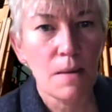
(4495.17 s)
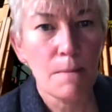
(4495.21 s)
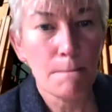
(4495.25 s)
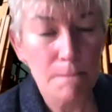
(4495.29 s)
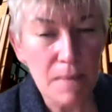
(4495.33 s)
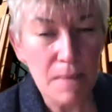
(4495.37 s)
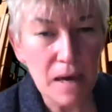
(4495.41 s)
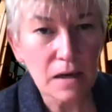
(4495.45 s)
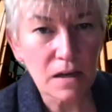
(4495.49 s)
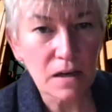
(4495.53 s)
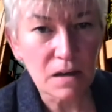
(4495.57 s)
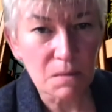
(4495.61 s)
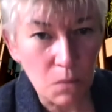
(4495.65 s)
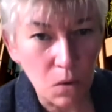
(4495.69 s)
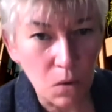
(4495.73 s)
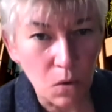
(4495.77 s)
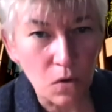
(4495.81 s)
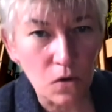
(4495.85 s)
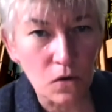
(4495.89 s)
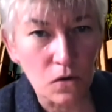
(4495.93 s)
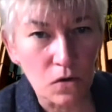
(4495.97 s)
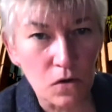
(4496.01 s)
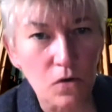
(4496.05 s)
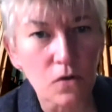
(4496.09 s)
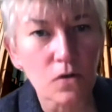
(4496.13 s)
make
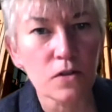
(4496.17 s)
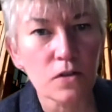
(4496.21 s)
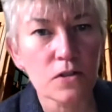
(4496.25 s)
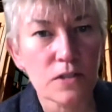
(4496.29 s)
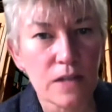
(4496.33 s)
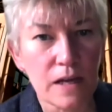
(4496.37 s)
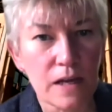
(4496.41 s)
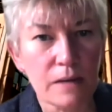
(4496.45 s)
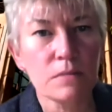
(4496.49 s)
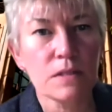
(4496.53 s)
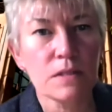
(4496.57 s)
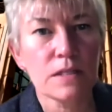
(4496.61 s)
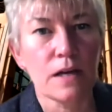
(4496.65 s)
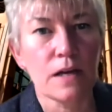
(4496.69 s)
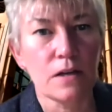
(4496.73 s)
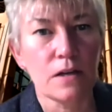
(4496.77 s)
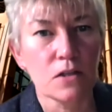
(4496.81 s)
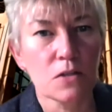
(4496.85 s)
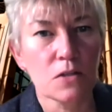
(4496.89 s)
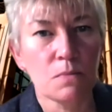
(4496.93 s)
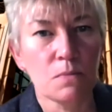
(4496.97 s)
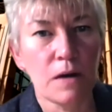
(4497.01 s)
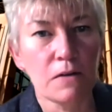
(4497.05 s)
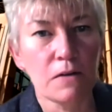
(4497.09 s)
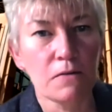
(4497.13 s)
more neural stem
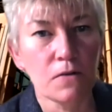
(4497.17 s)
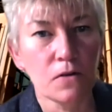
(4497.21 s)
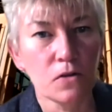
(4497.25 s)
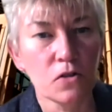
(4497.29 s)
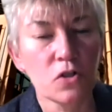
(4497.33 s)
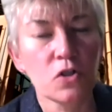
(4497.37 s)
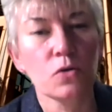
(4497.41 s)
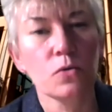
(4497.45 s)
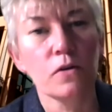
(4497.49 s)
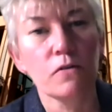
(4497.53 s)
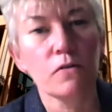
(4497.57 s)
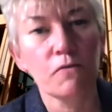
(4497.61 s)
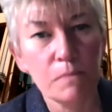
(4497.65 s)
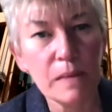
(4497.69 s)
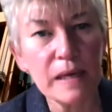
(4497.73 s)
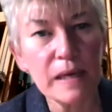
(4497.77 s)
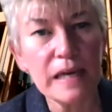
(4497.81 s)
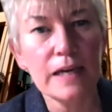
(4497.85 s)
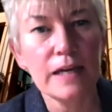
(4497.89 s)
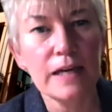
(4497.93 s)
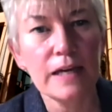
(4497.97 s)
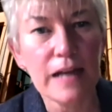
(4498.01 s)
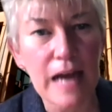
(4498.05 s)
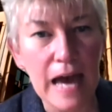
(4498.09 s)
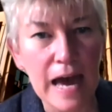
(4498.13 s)
cells by virtue of
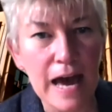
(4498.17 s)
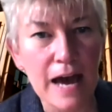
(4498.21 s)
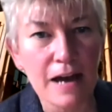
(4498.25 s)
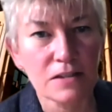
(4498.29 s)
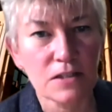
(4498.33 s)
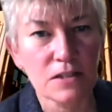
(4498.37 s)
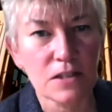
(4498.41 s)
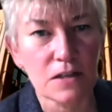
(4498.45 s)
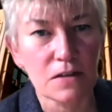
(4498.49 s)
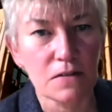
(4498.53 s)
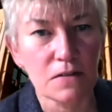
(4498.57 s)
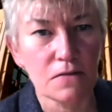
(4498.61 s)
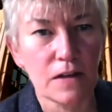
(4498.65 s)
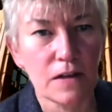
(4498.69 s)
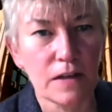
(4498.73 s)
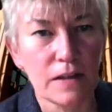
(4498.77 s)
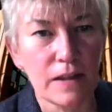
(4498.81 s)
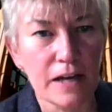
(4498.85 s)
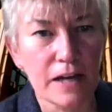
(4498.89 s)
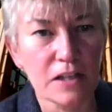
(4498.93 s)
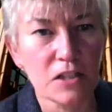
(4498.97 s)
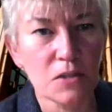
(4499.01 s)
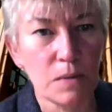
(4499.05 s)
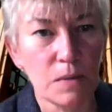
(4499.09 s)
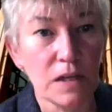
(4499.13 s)
being active and
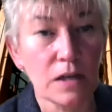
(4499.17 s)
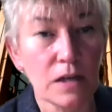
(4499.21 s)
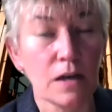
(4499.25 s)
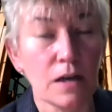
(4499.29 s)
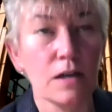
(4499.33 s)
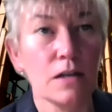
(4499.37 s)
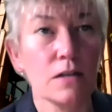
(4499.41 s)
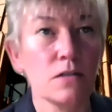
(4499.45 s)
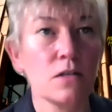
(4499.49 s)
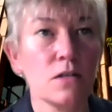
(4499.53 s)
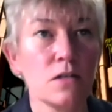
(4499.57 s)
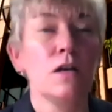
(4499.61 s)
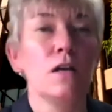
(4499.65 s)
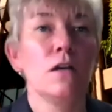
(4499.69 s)
that's because